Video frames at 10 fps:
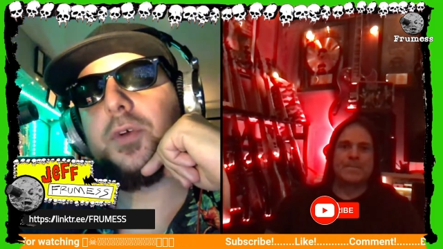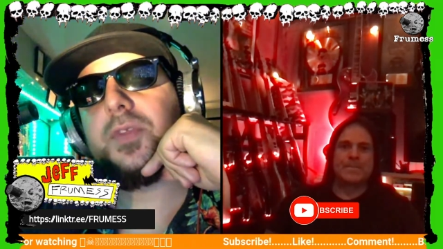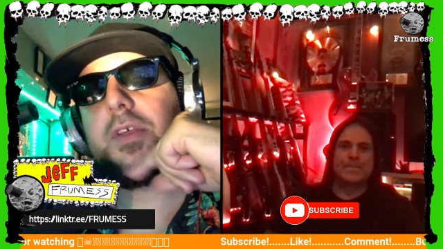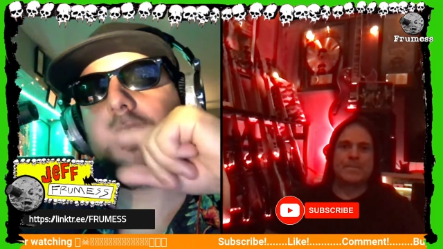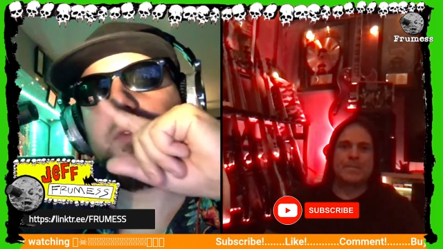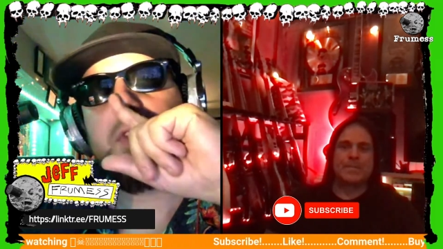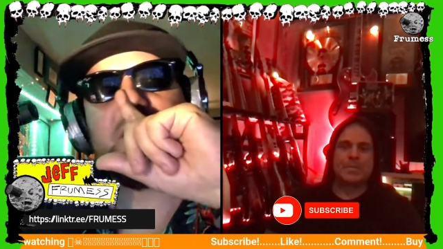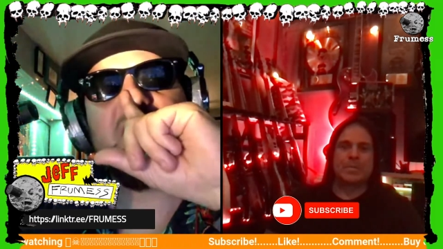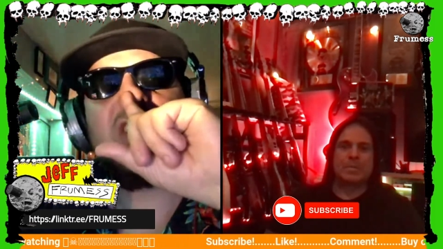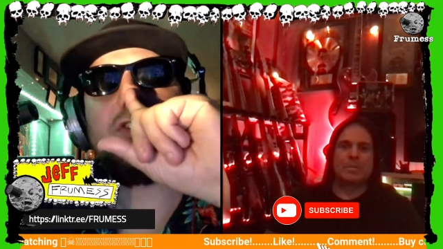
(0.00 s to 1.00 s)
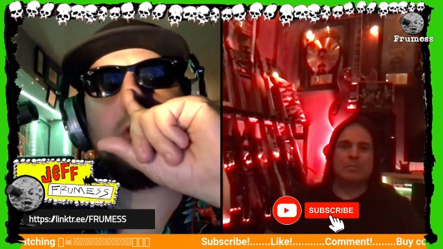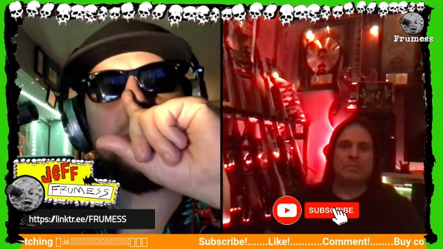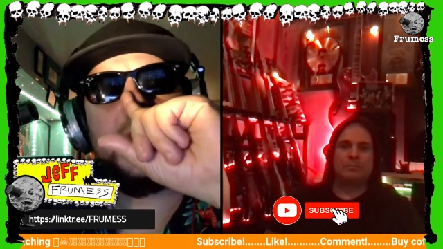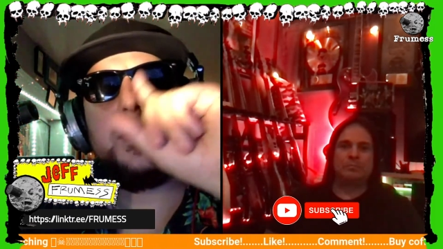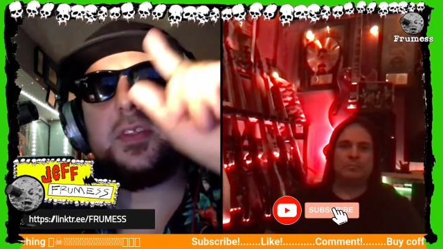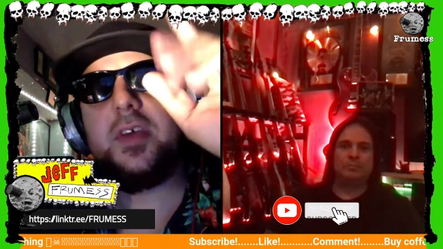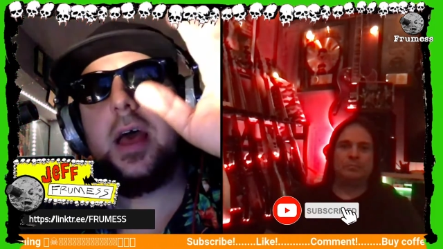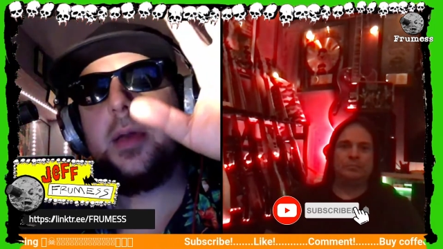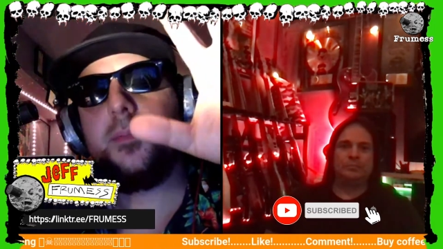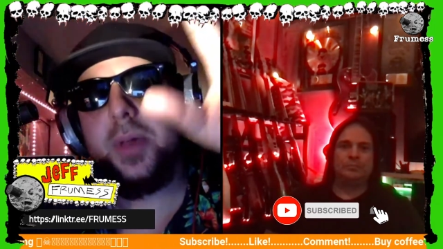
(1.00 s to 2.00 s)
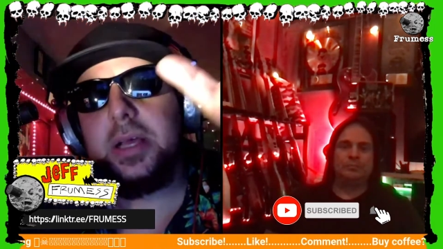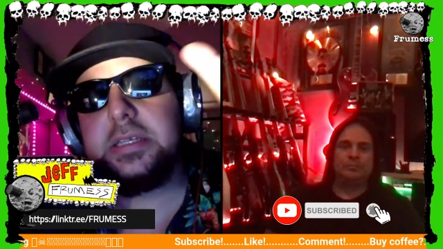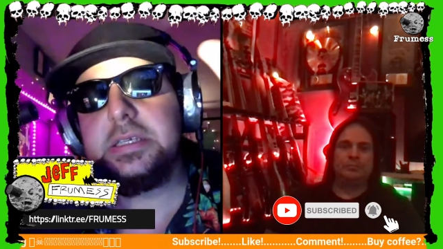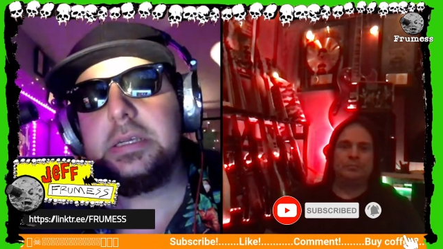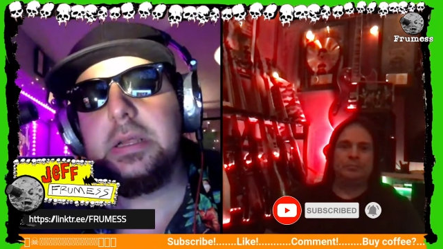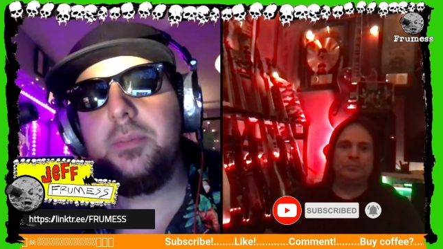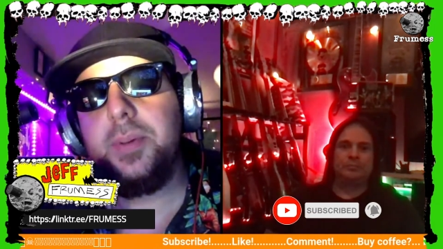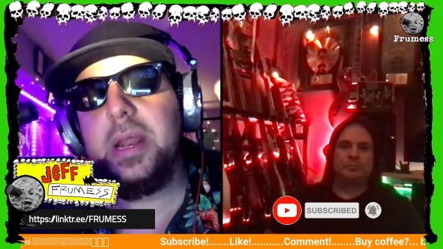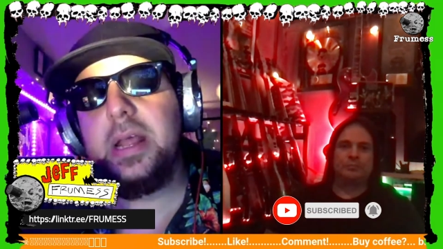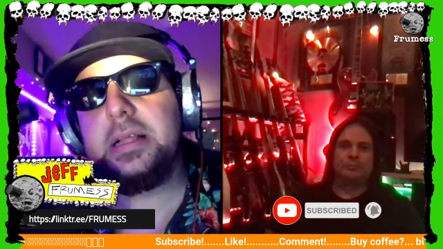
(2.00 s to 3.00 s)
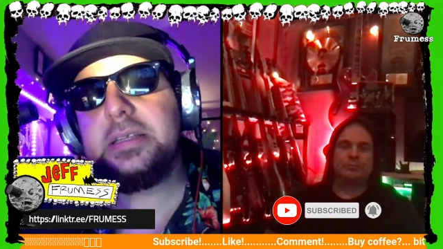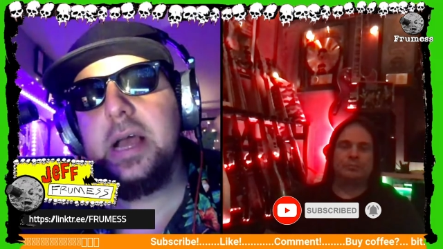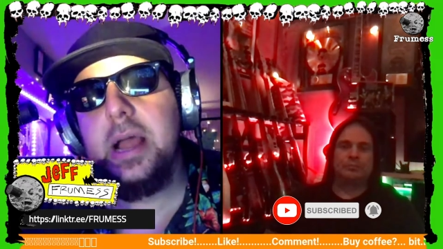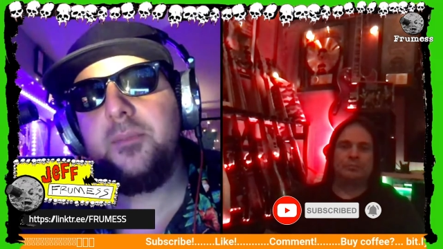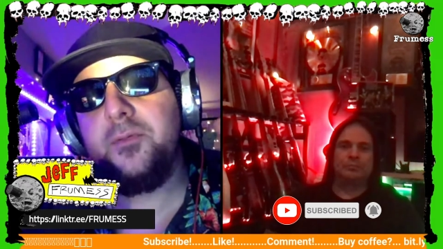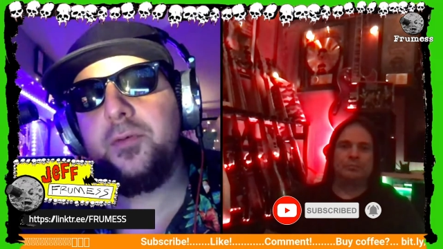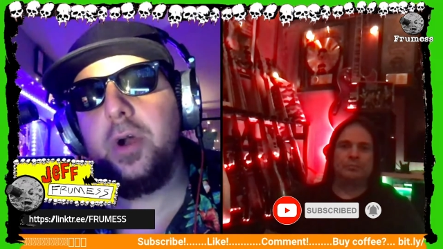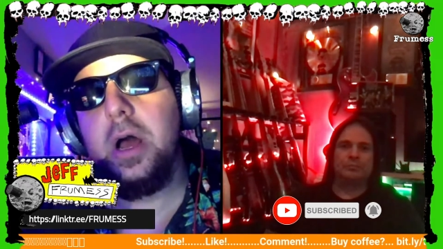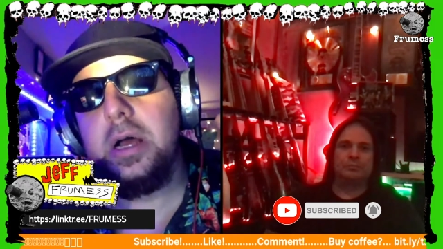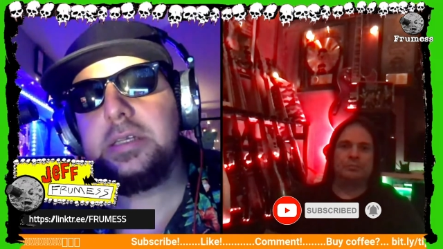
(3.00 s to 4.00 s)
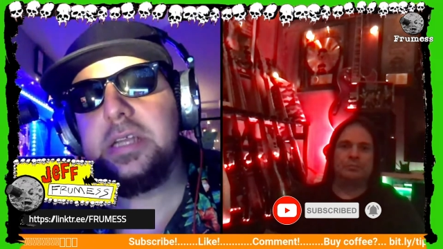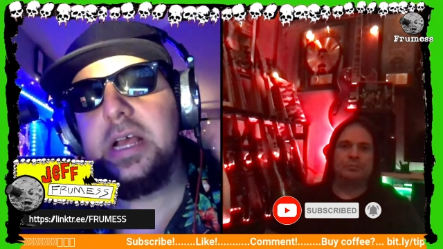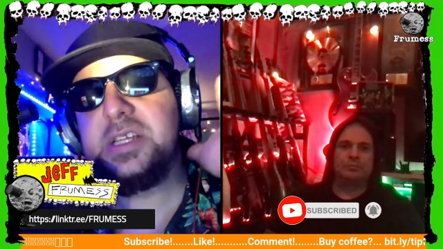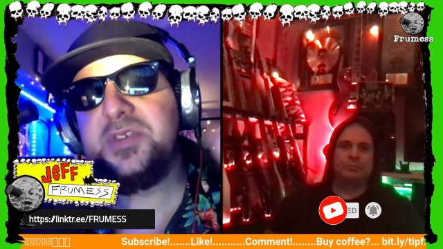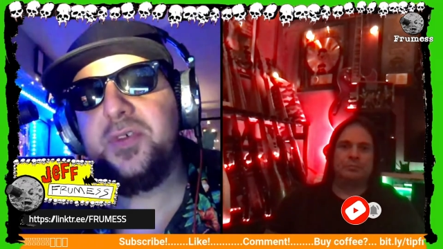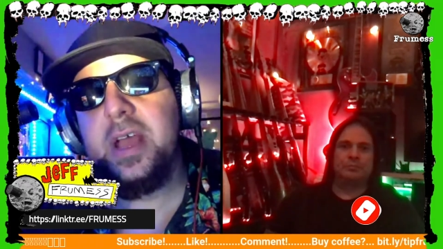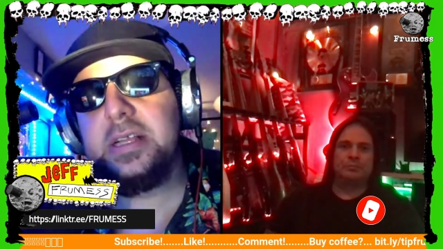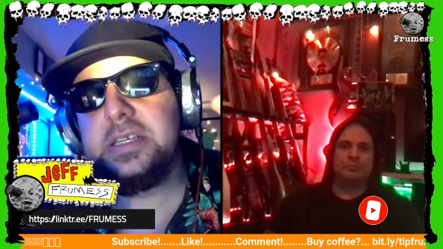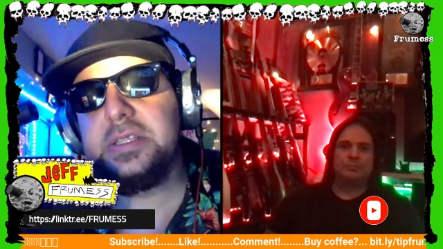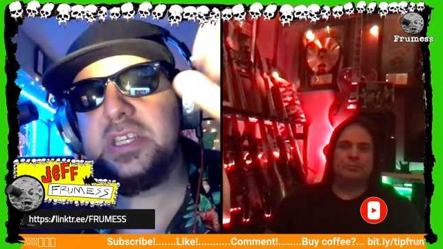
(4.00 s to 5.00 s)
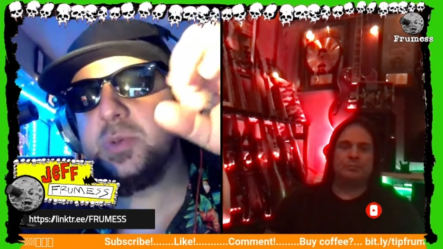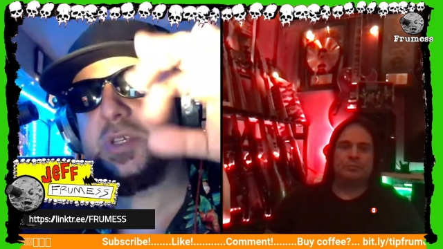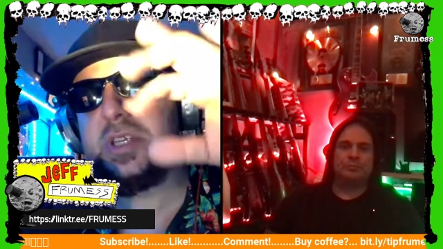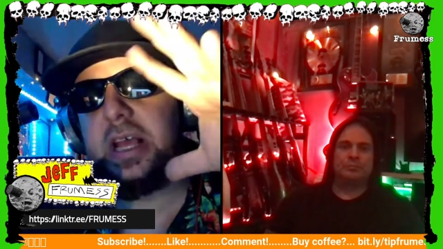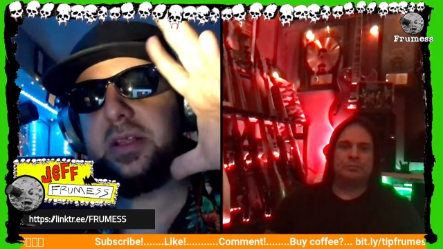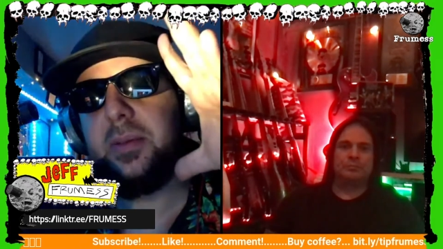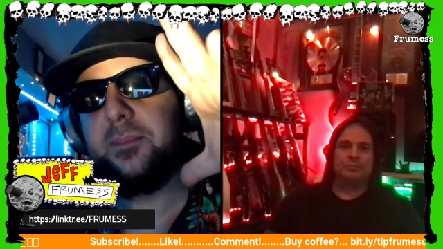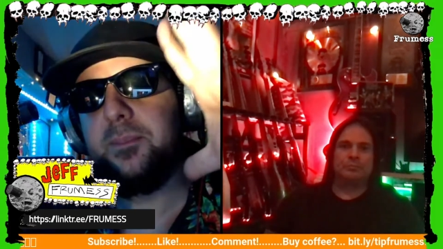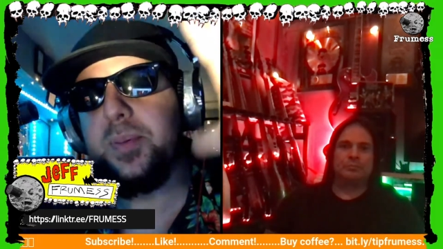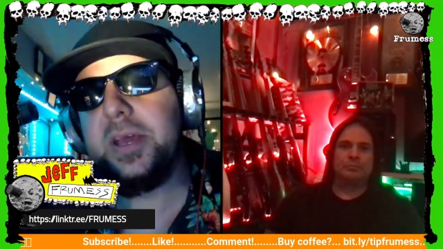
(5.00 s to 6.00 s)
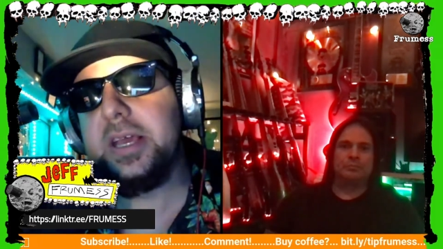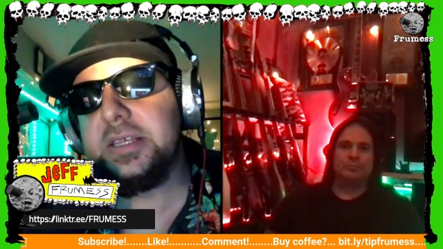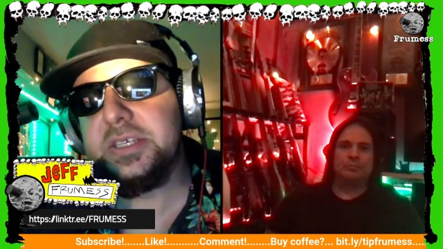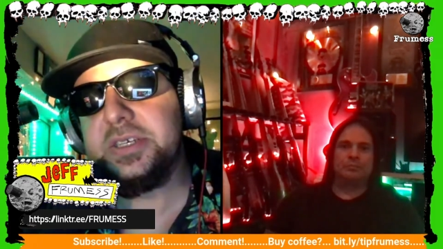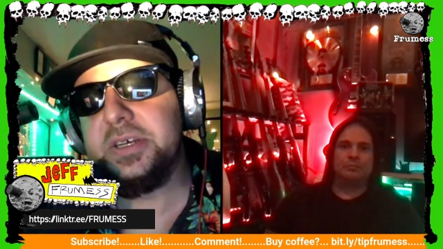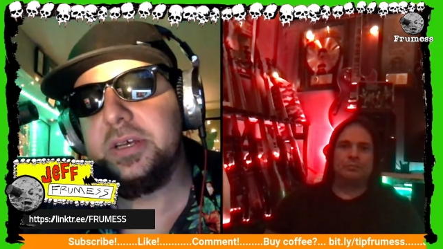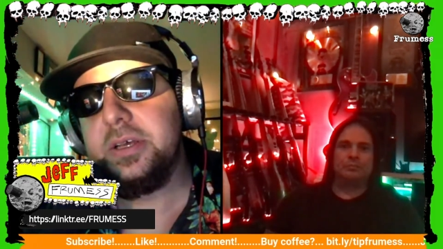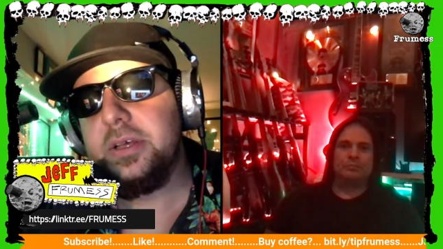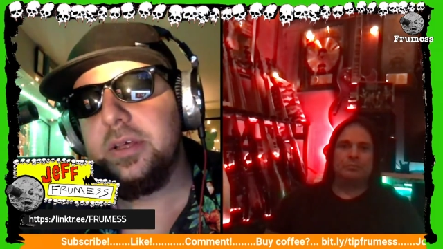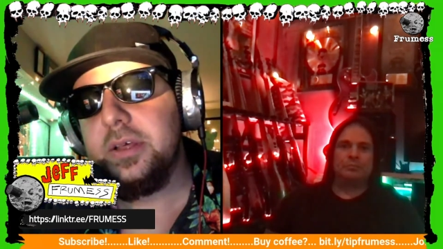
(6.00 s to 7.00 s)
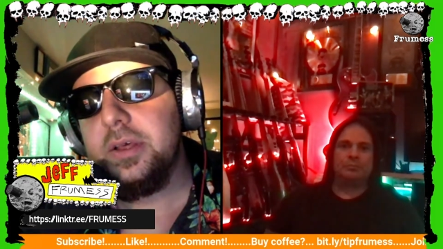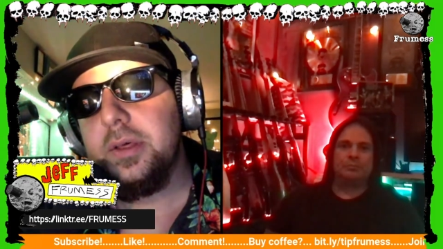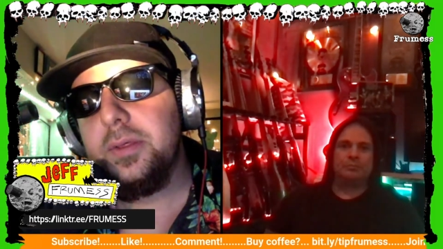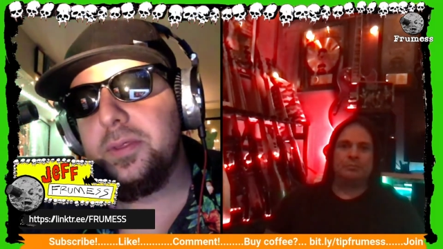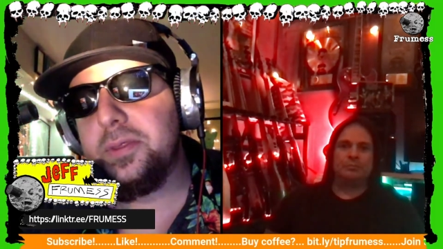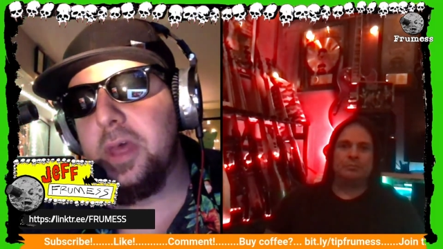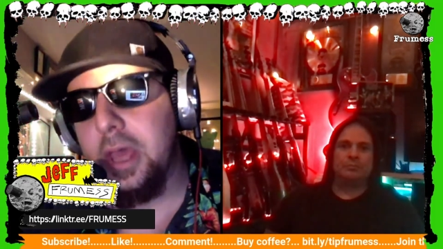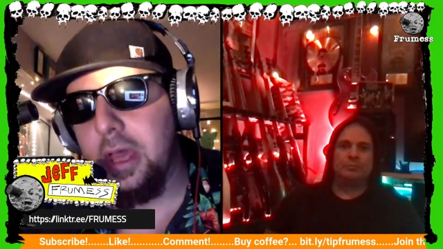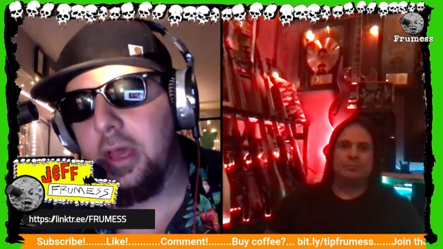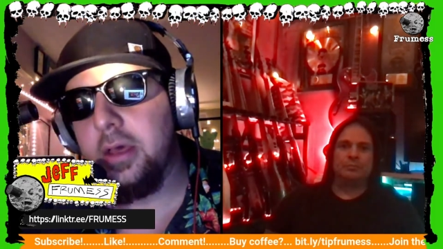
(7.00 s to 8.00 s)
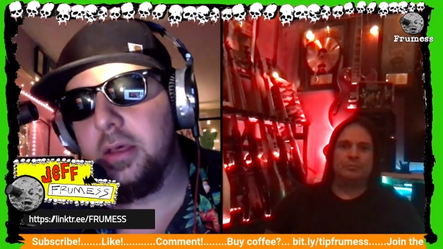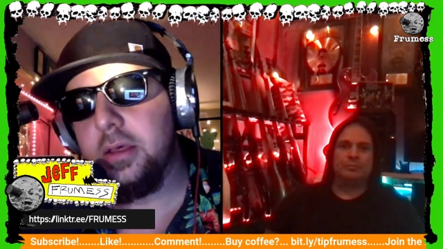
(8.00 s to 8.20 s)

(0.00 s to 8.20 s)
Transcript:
Speaker 1: at the you're at the center of it at the time because but at the time for us as fans, this was like the biggest thing